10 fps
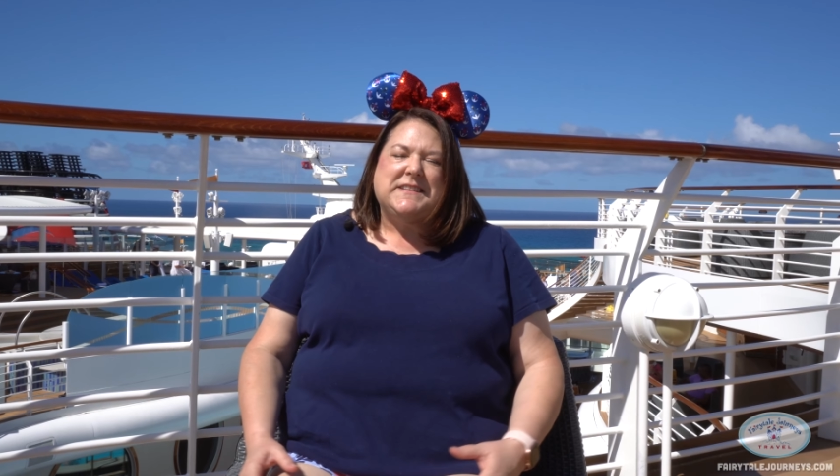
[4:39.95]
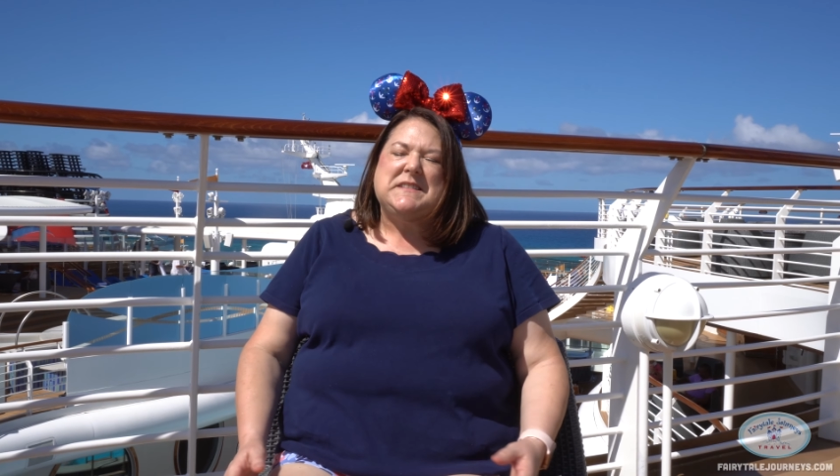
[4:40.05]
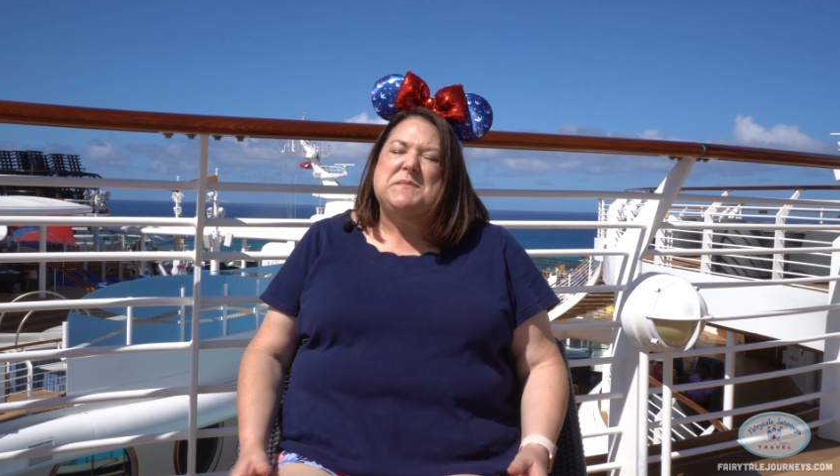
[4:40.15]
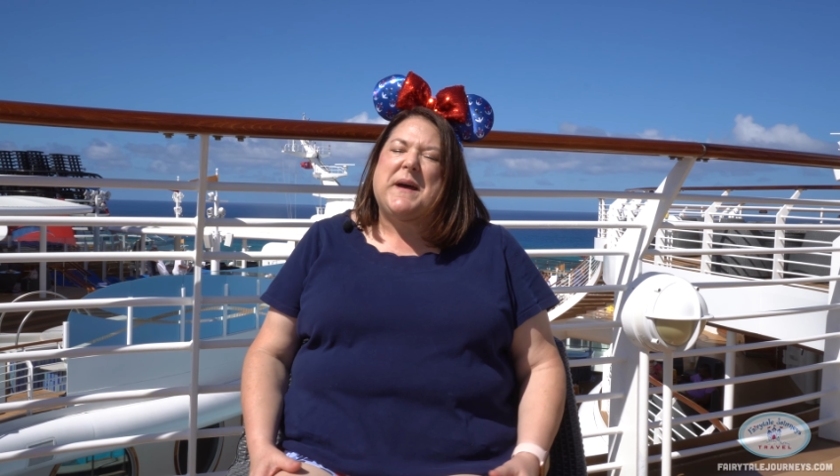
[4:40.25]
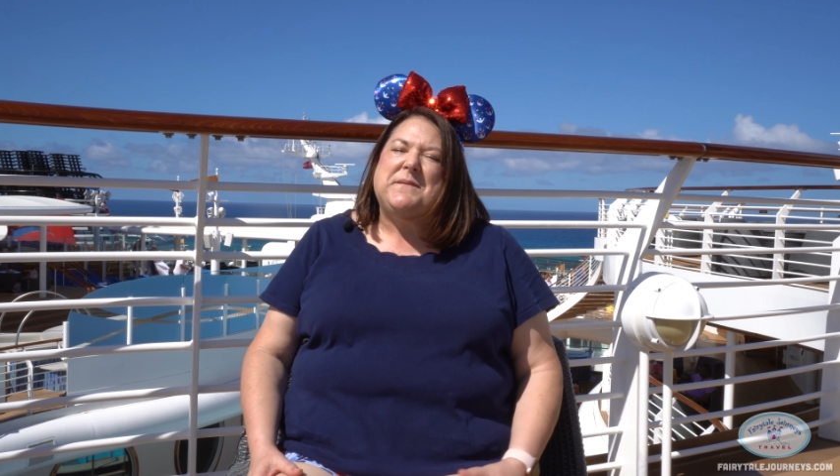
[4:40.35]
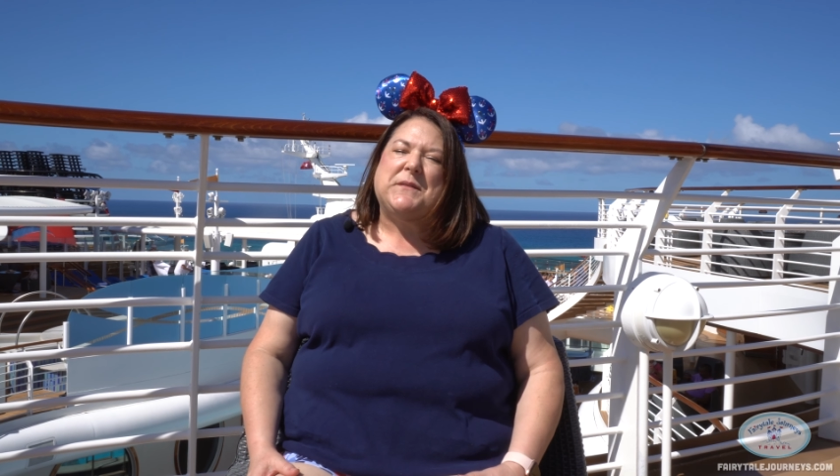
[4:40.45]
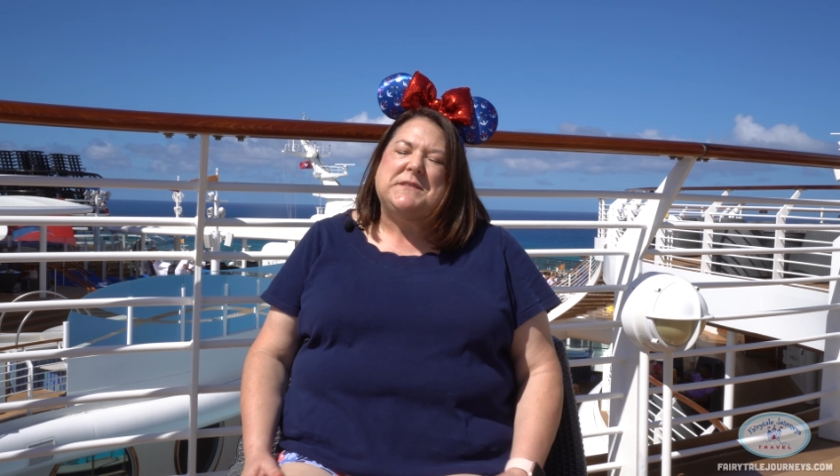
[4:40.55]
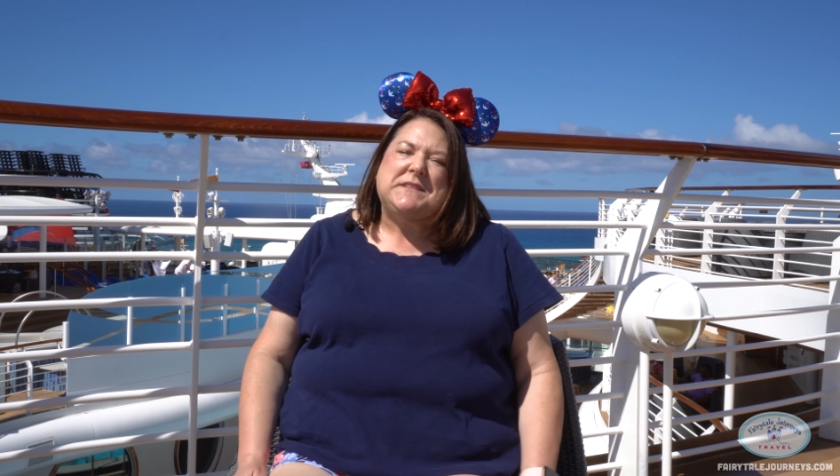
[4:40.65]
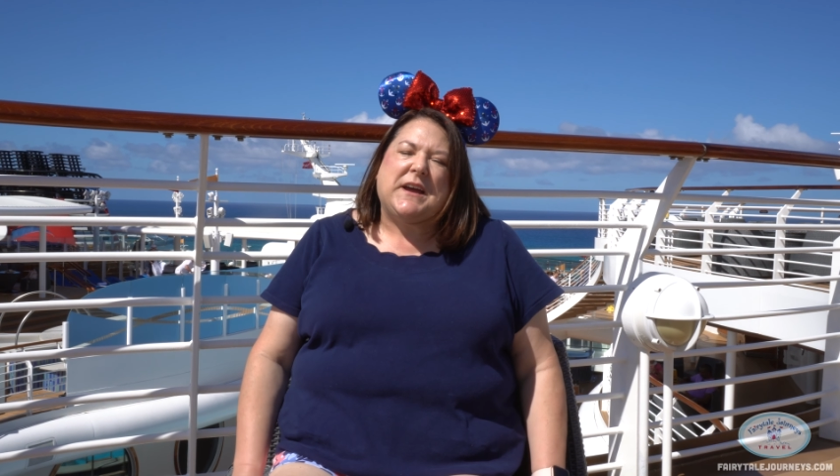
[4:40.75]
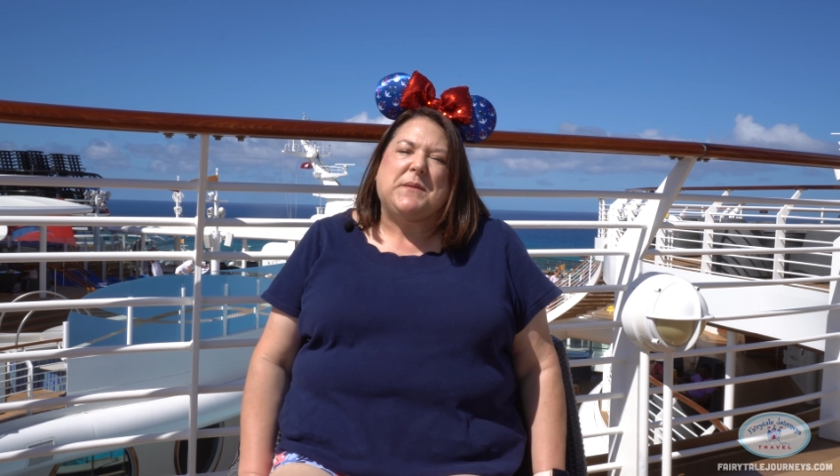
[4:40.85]
this is my
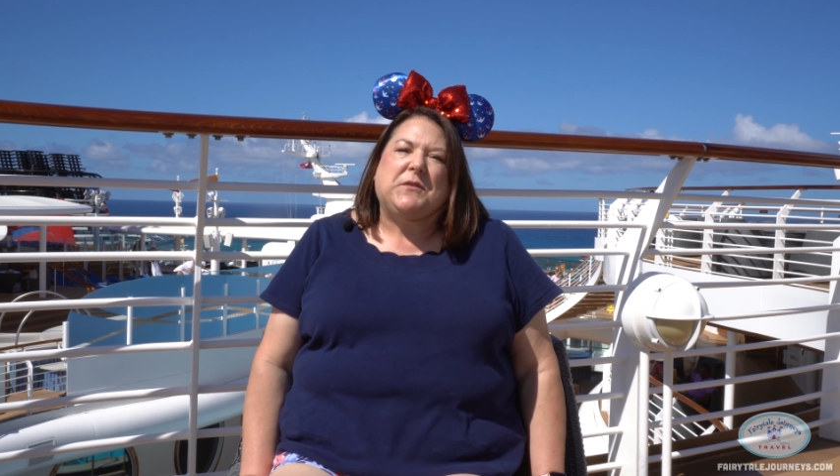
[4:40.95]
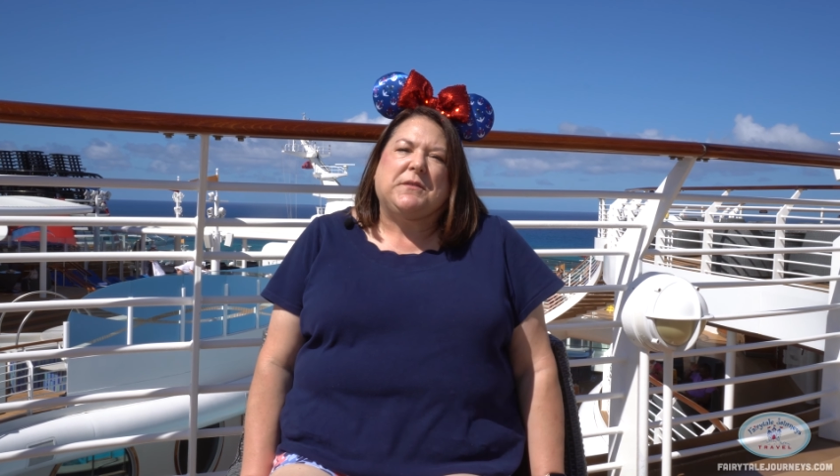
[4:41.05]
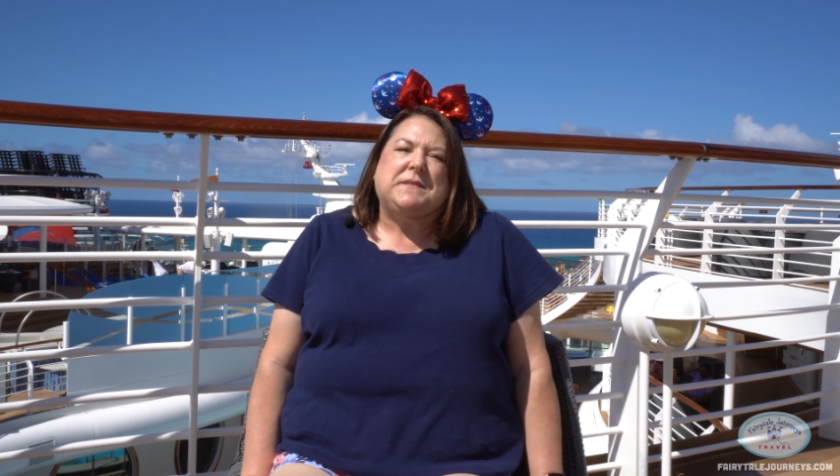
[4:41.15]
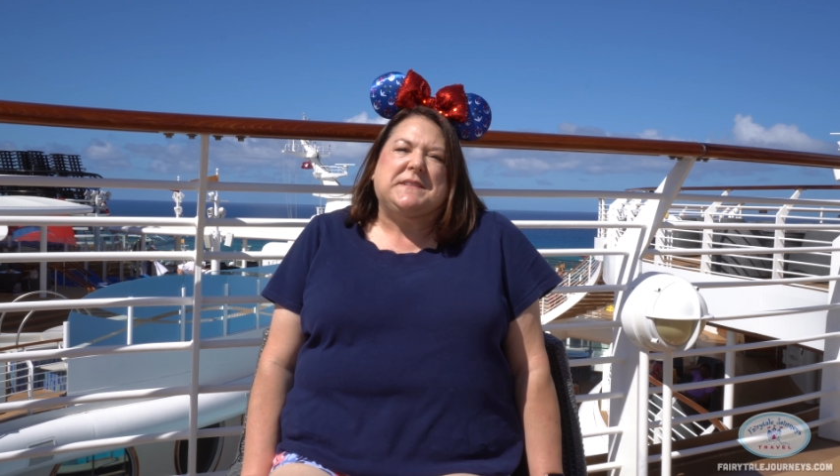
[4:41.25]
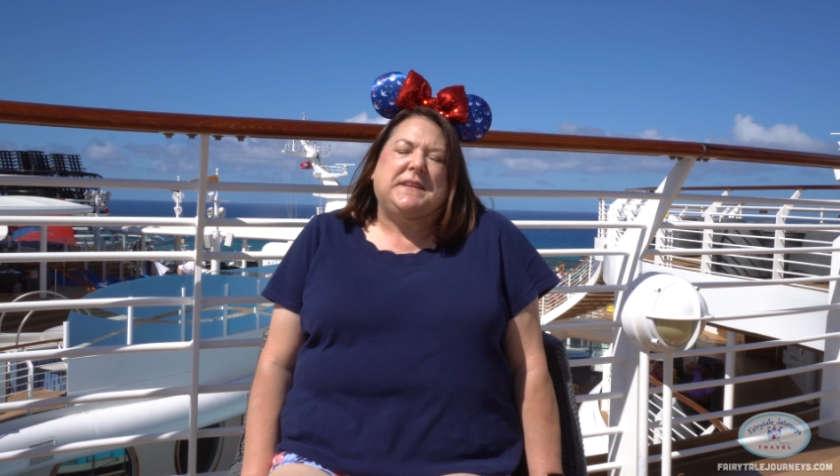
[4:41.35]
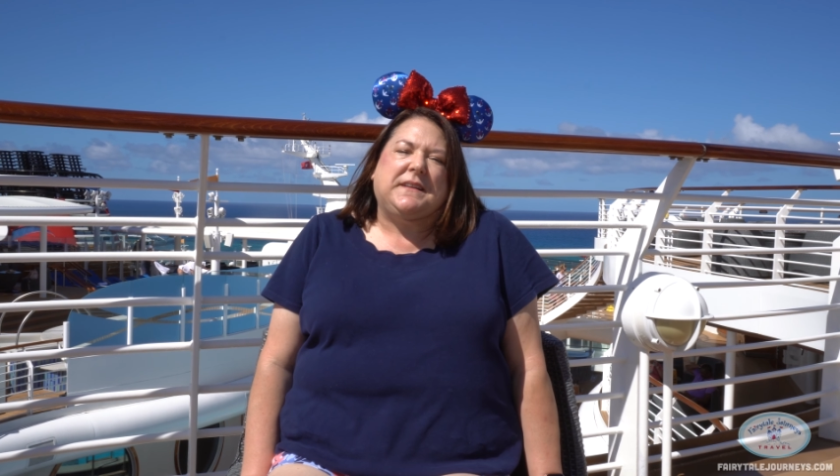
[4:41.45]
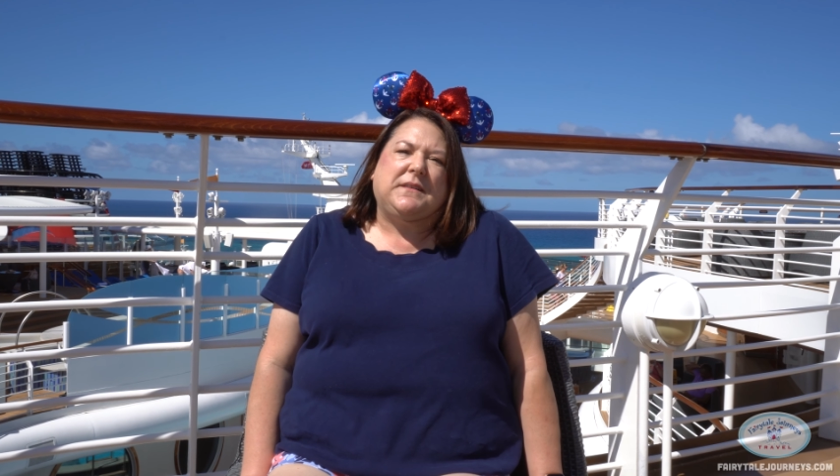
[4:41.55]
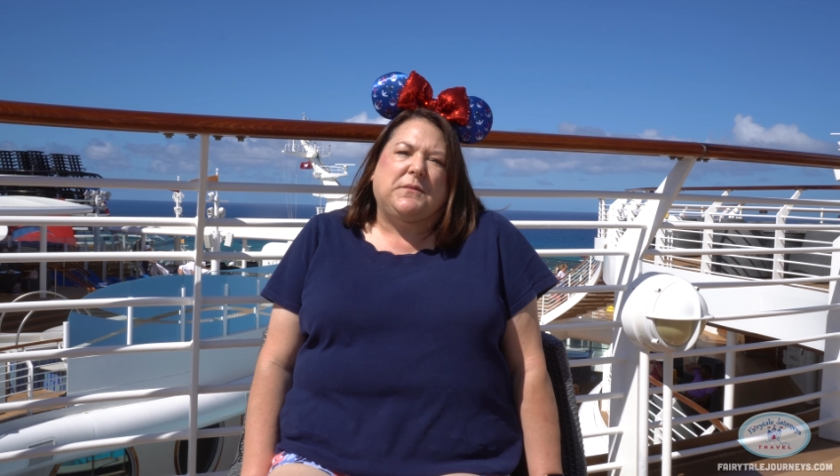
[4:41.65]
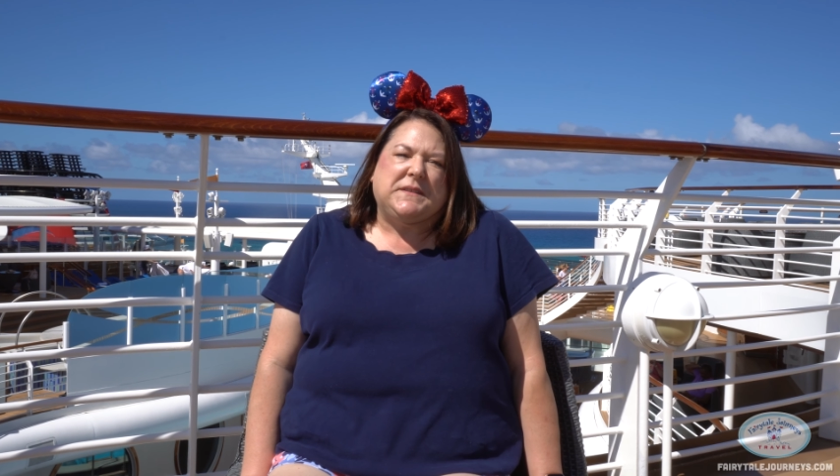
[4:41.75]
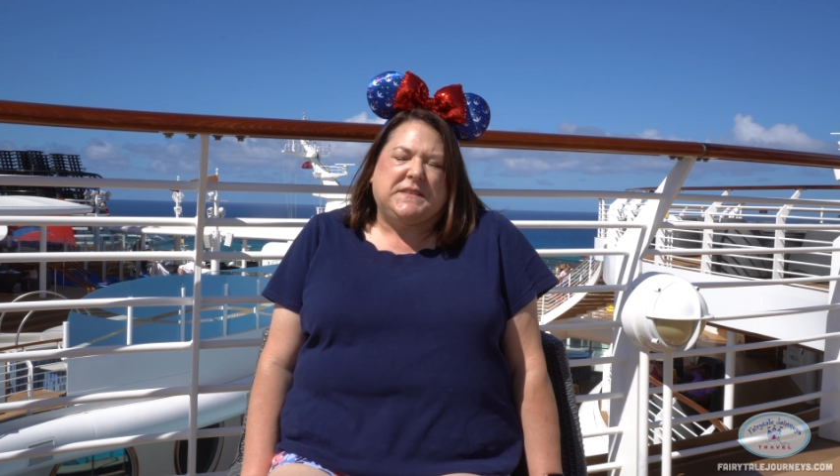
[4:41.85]
first time cruising with